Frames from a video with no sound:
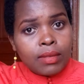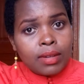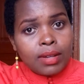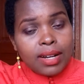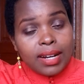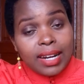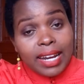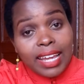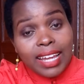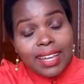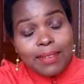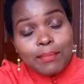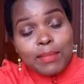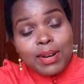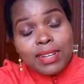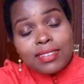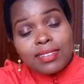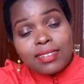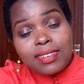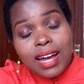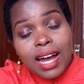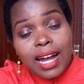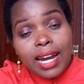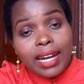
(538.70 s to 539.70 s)
Like
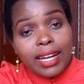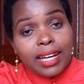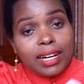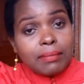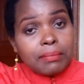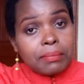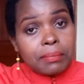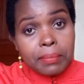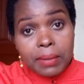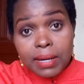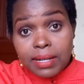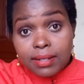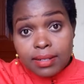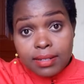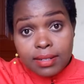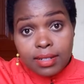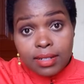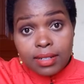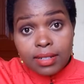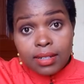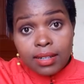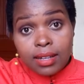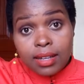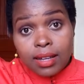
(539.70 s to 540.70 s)
imagine a dam
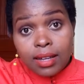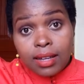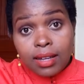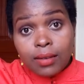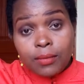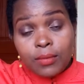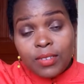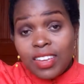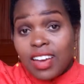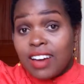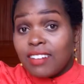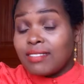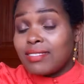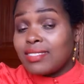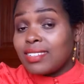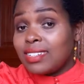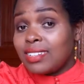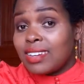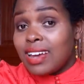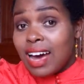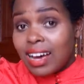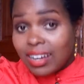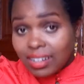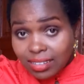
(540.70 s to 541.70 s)
bursting. We have seen
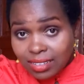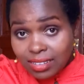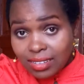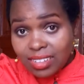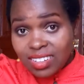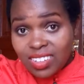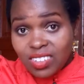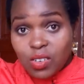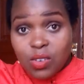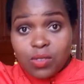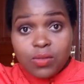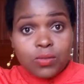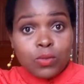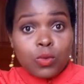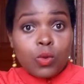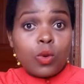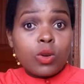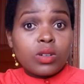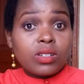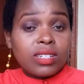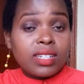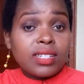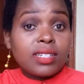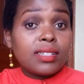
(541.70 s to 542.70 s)
accident of
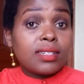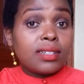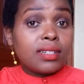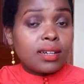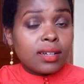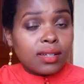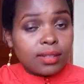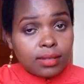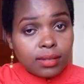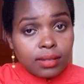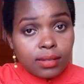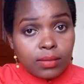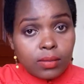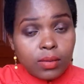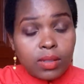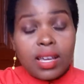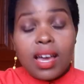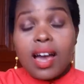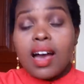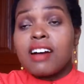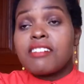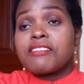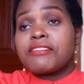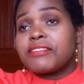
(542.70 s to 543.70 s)
what it does. We
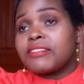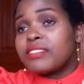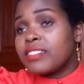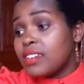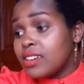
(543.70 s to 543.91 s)
have,